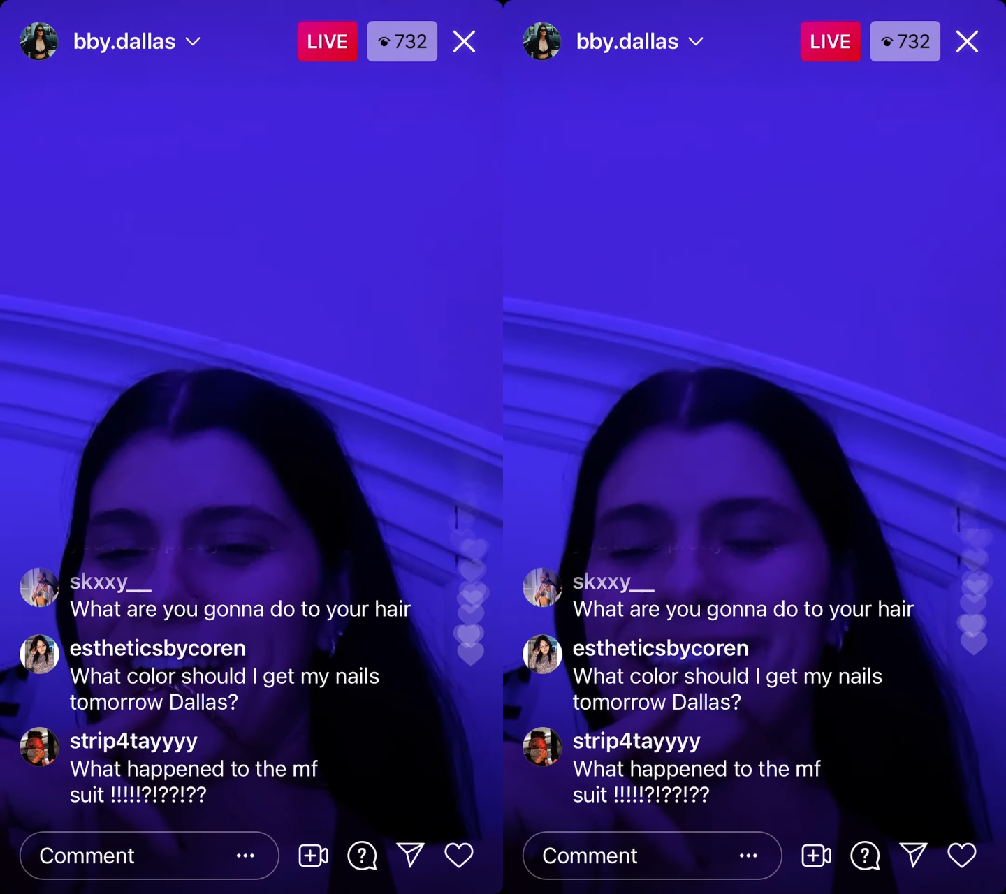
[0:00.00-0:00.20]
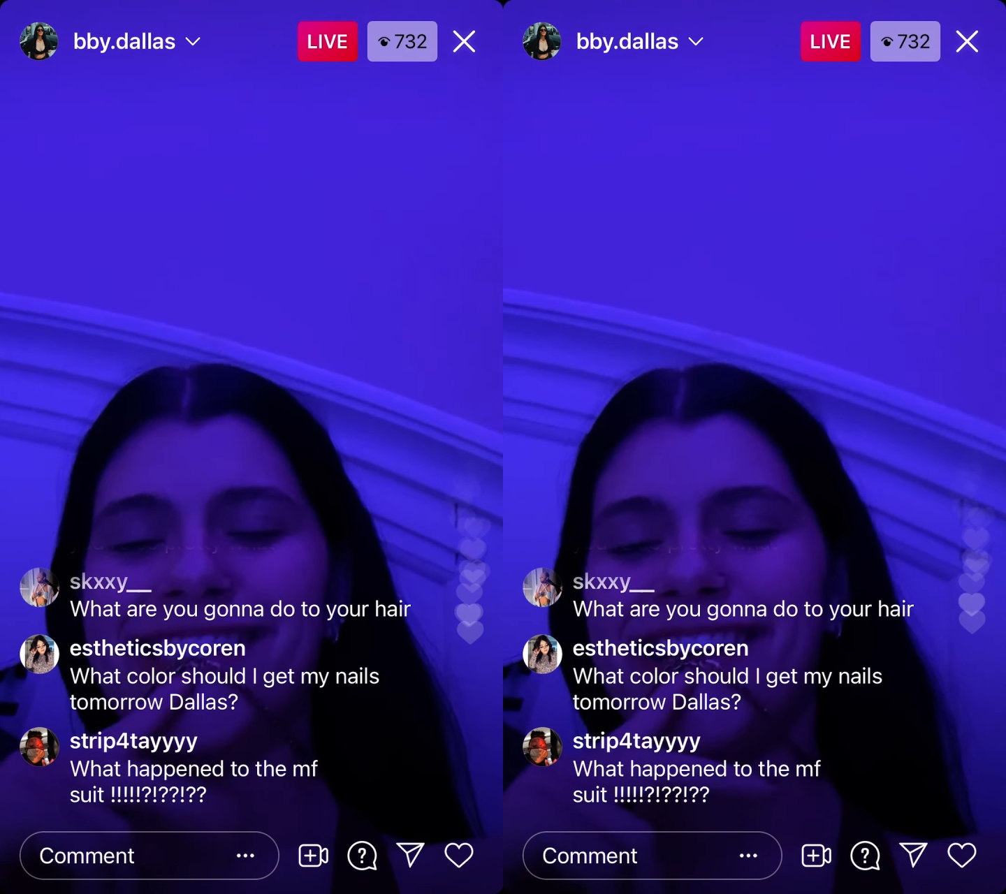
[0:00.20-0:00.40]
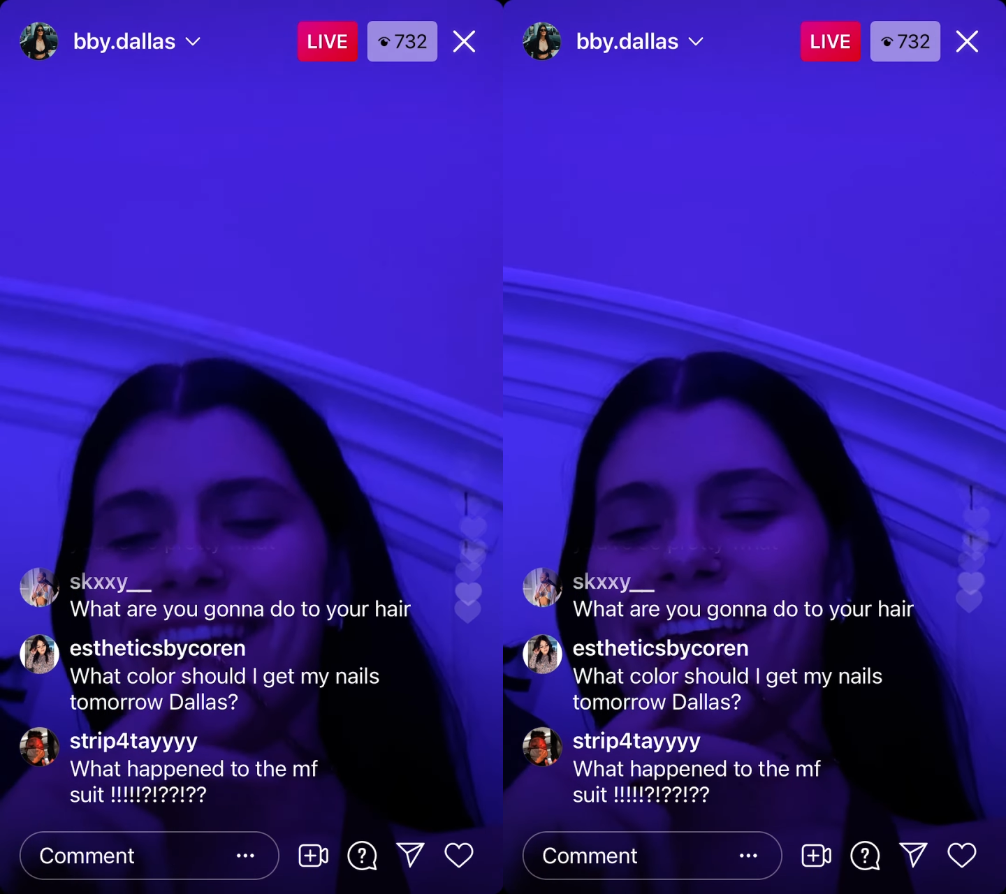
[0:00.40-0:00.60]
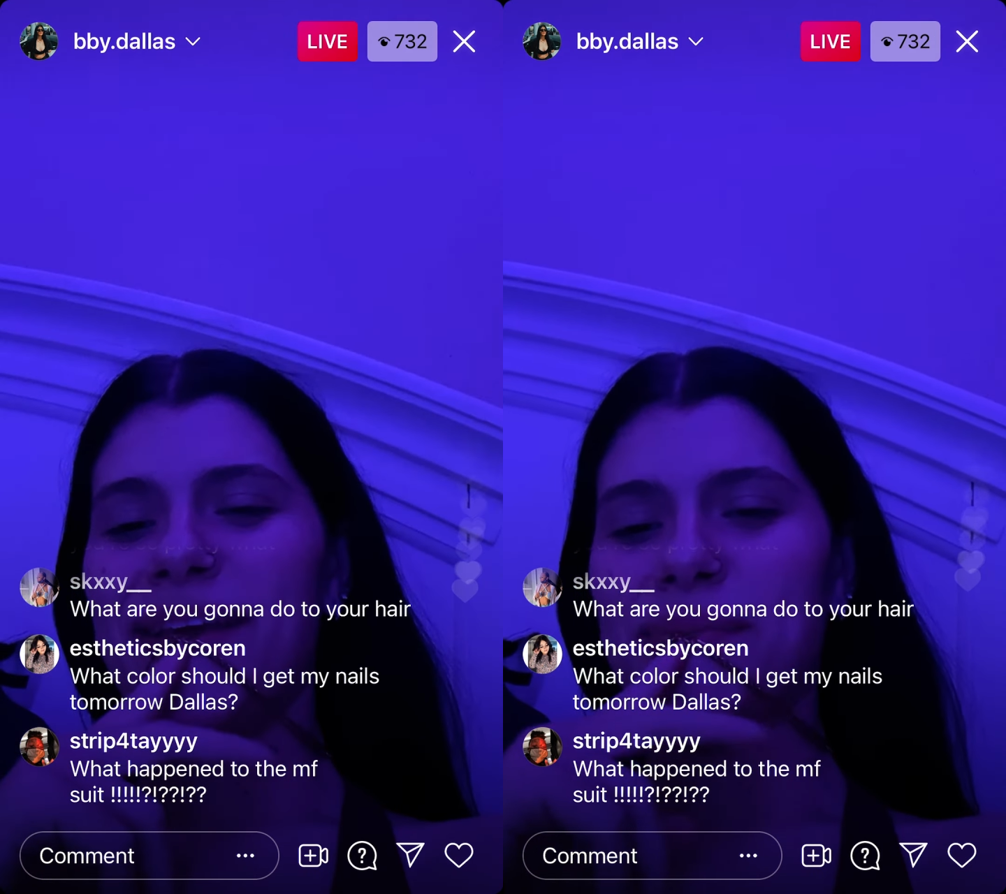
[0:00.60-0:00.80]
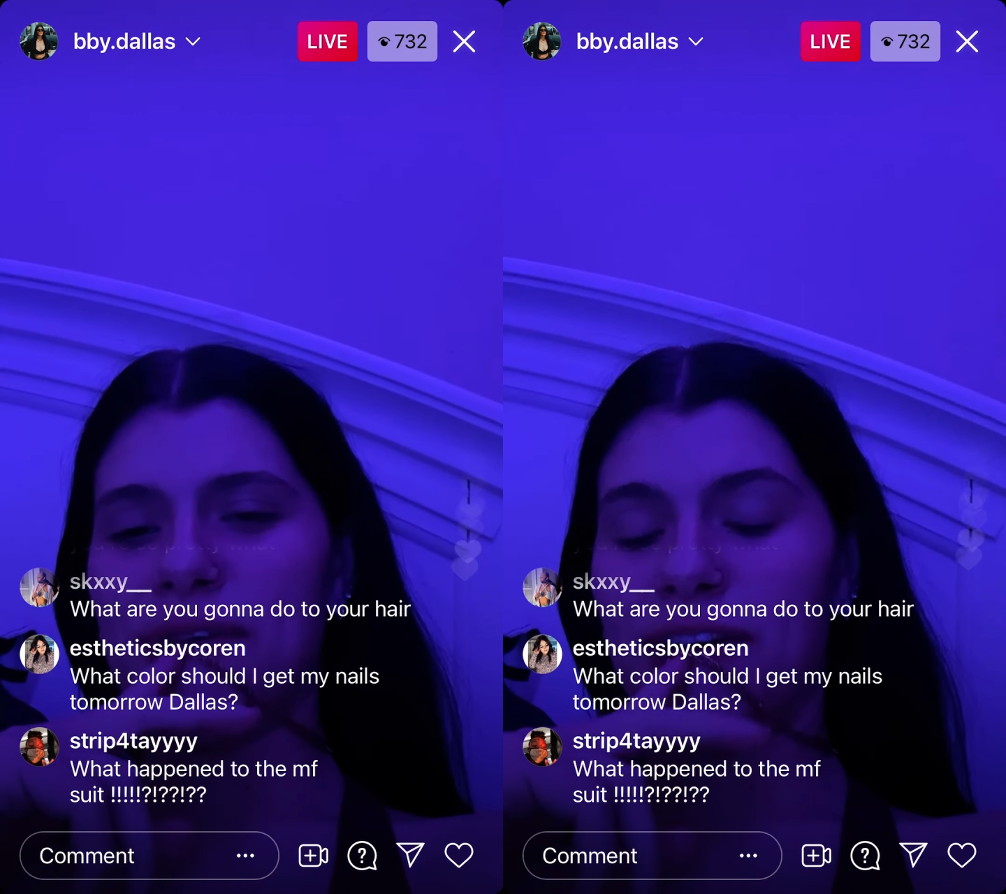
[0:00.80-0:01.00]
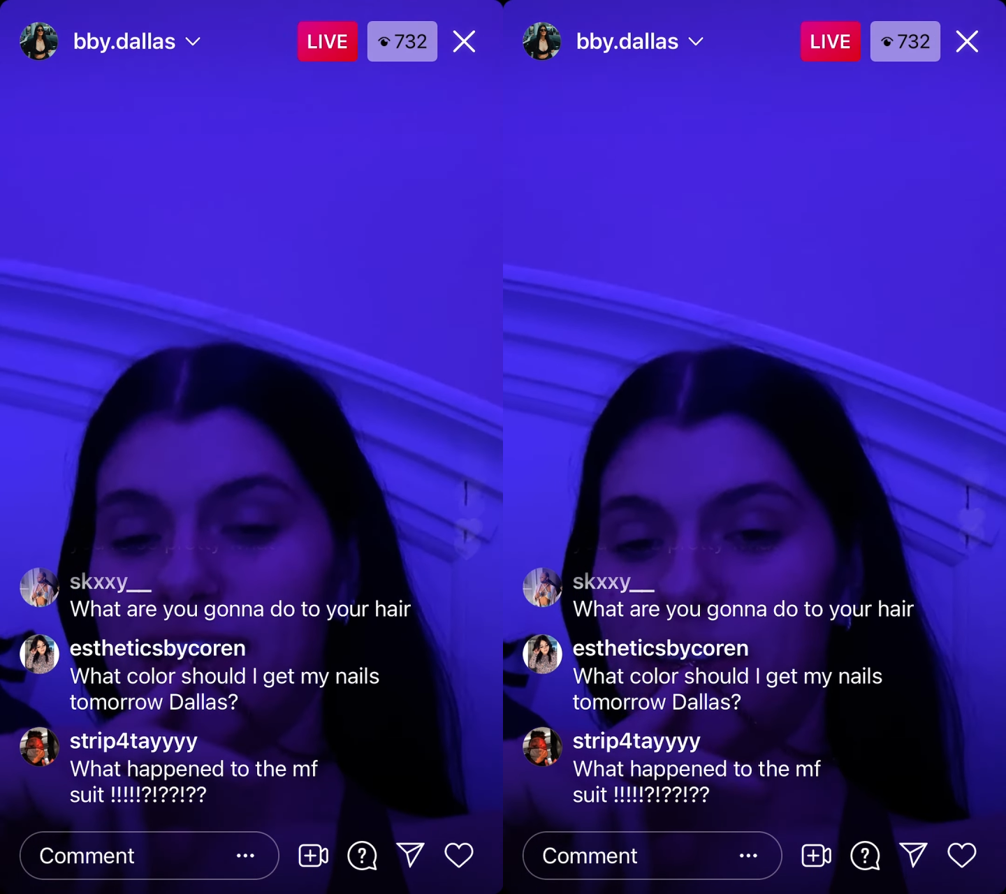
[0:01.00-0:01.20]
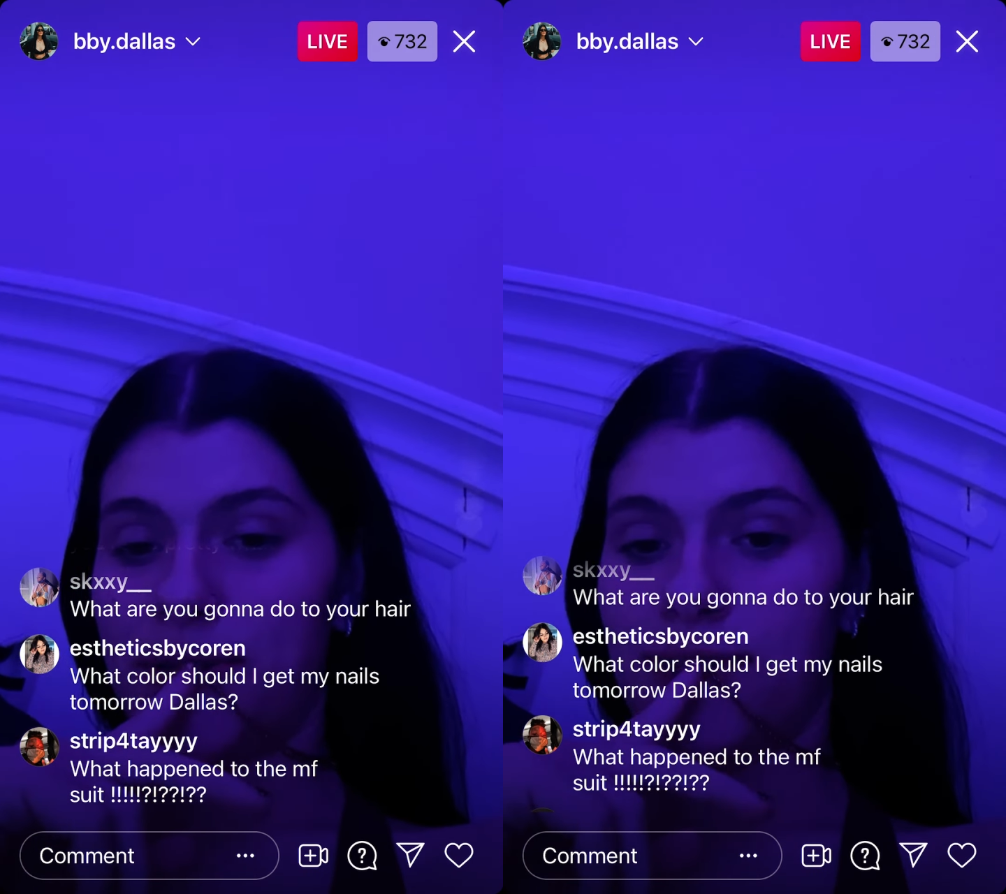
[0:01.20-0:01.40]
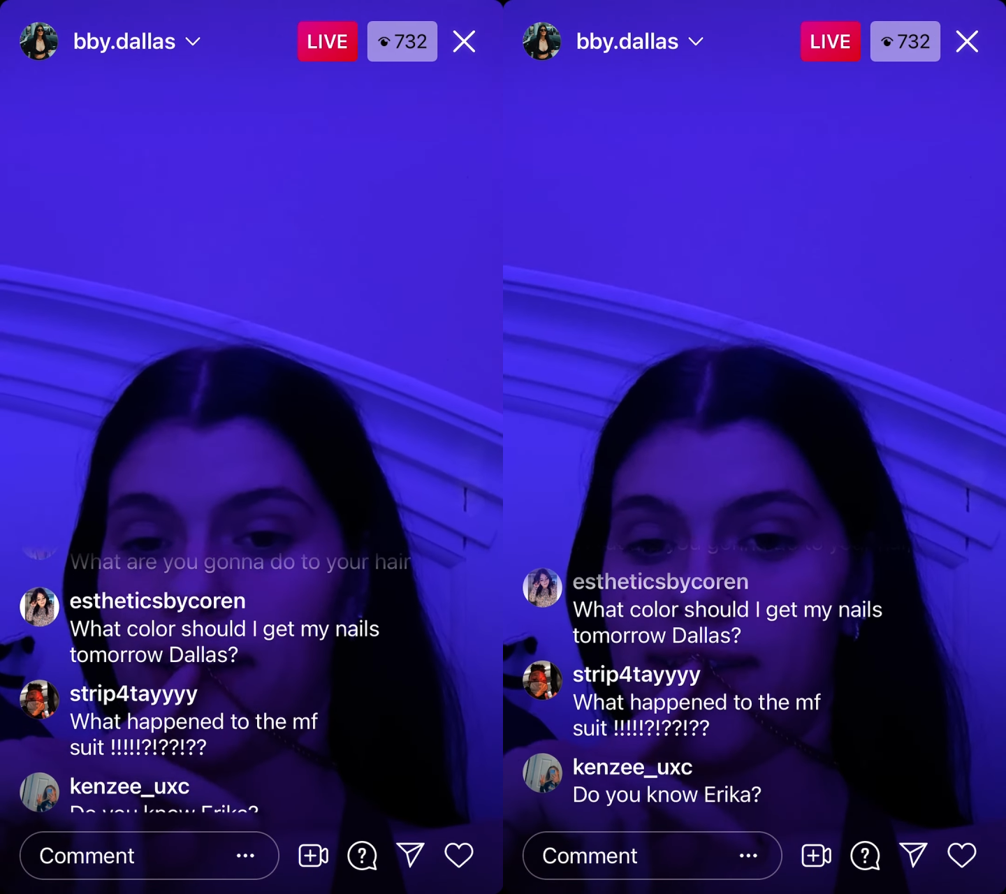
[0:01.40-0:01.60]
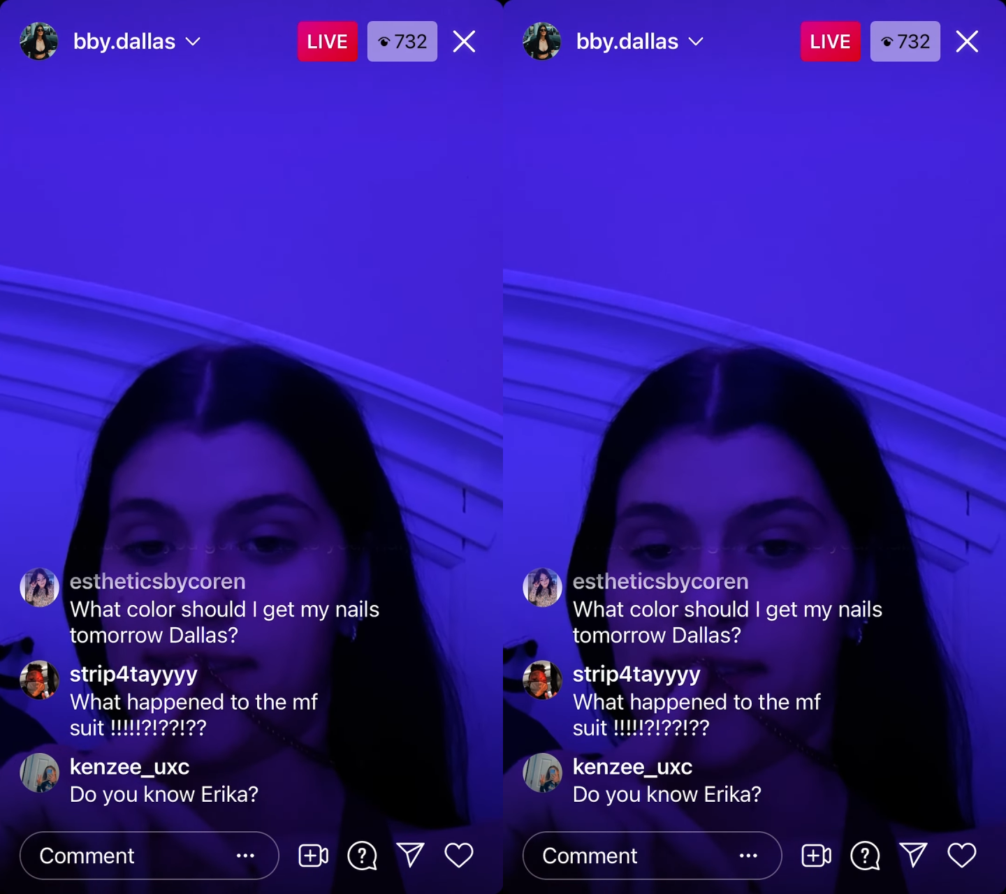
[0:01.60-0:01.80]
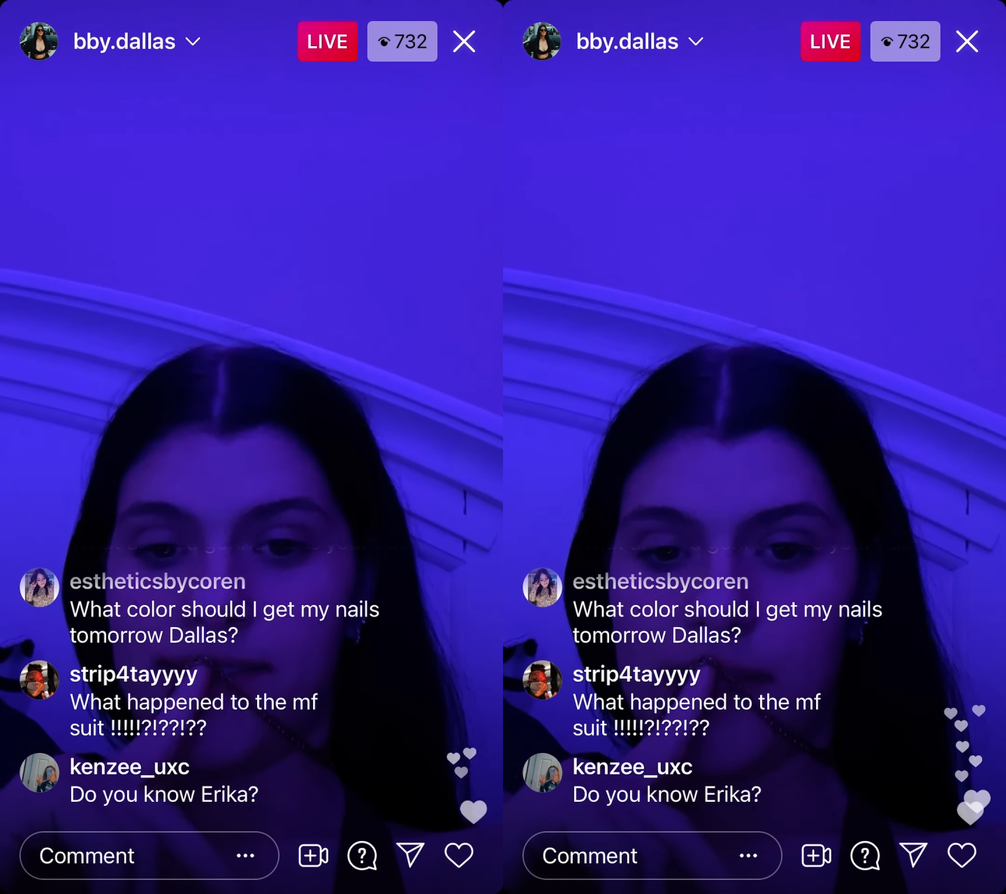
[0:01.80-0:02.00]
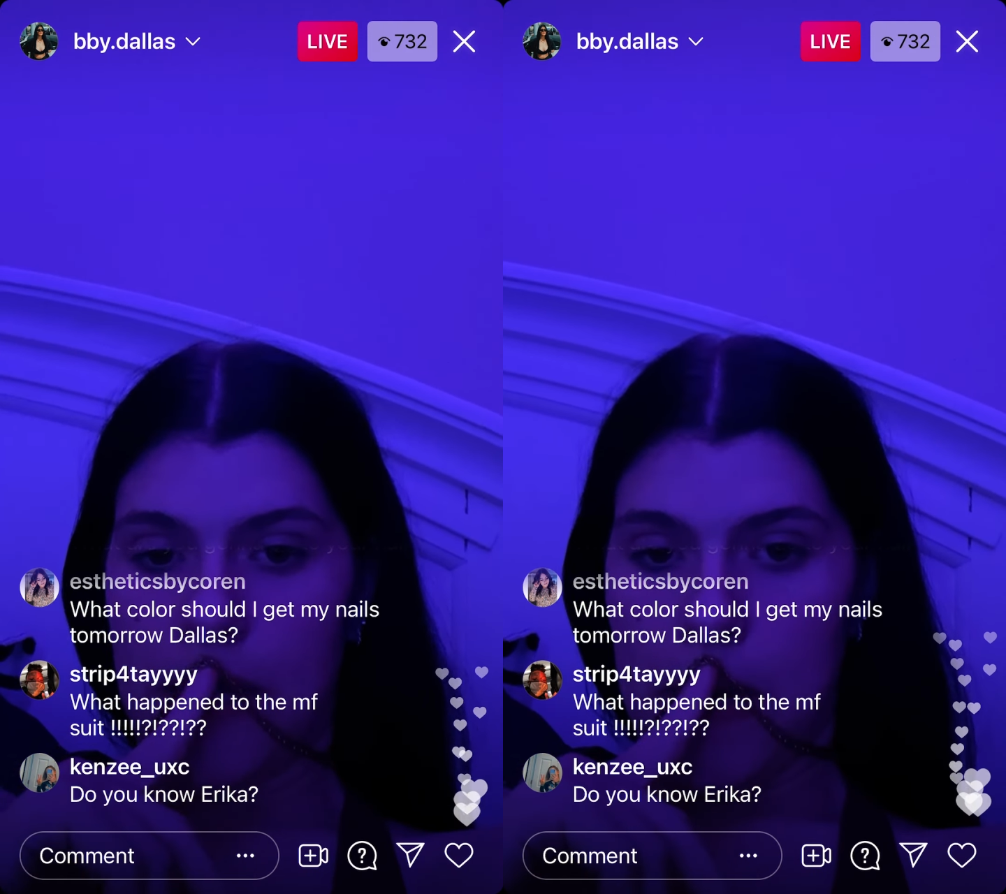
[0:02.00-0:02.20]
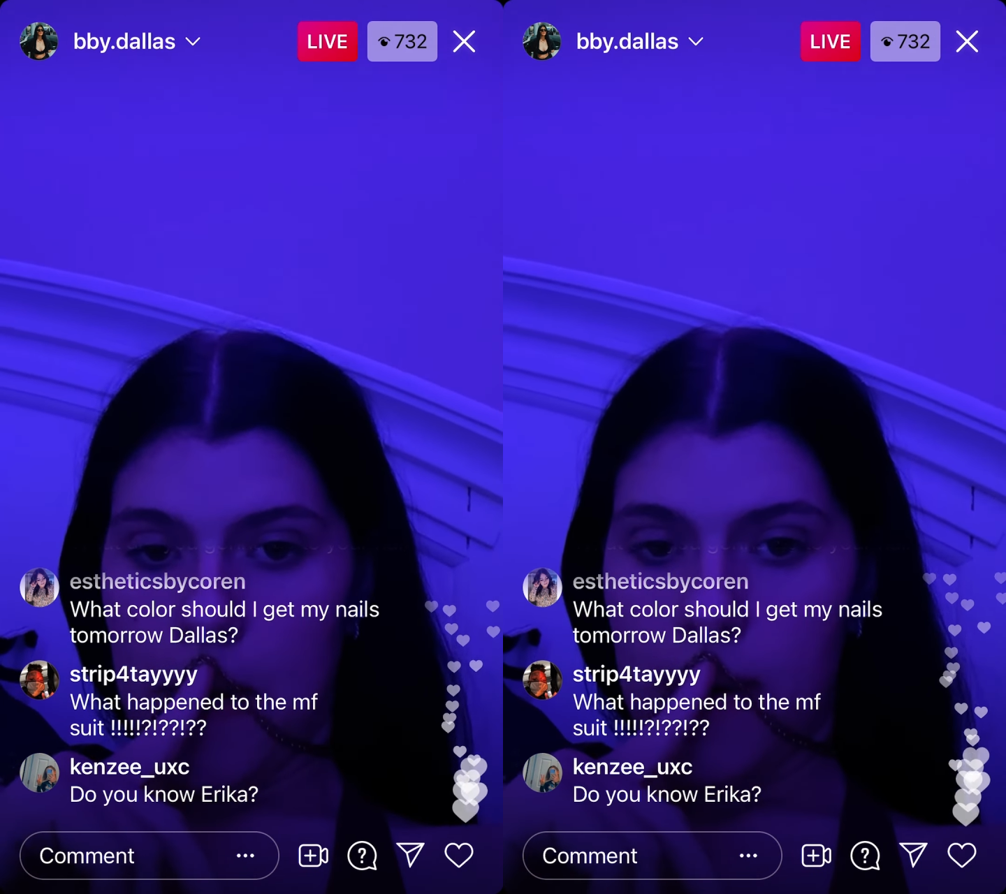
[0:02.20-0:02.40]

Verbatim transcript: do you guys think I keep talking to Alexis?